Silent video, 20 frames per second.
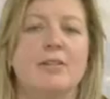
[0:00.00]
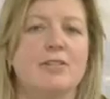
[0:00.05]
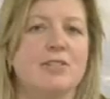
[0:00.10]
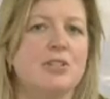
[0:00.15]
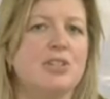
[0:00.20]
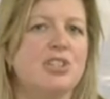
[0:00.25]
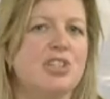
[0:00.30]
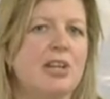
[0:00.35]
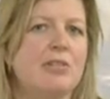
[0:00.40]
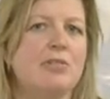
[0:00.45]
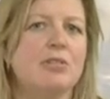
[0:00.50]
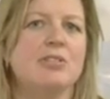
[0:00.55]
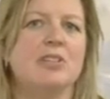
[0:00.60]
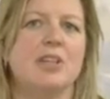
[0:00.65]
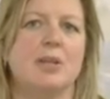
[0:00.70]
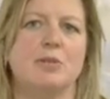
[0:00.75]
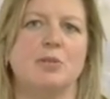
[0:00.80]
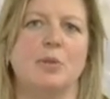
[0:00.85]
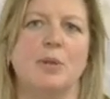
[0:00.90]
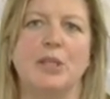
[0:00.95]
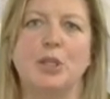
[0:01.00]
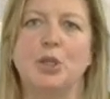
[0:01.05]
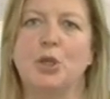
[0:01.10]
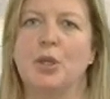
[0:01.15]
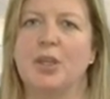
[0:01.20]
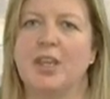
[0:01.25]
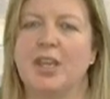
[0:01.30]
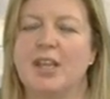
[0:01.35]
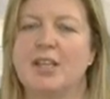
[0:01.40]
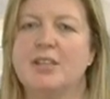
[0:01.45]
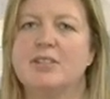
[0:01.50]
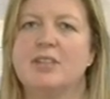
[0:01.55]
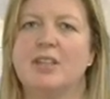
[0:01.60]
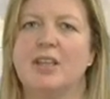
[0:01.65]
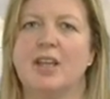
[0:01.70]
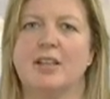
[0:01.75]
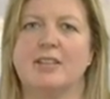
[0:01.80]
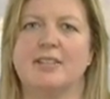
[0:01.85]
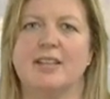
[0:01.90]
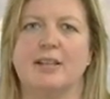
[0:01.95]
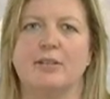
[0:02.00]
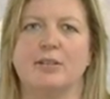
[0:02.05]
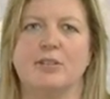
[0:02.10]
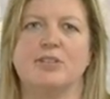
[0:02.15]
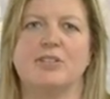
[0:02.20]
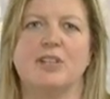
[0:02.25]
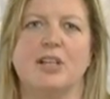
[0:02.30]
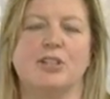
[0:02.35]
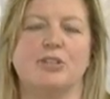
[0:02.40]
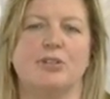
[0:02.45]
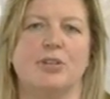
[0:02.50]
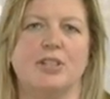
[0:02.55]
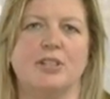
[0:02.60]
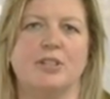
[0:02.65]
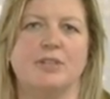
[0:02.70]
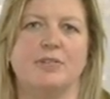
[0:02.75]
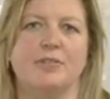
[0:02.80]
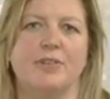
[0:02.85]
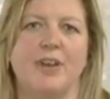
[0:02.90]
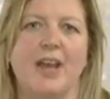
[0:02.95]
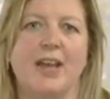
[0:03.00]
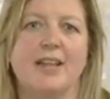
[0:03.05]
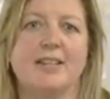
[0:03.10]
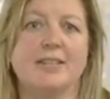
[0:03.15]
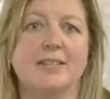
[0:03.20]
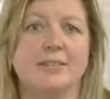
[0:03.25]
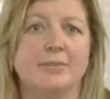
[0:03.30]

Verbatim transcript: are some general tips when cooking to cut down on saturated fat,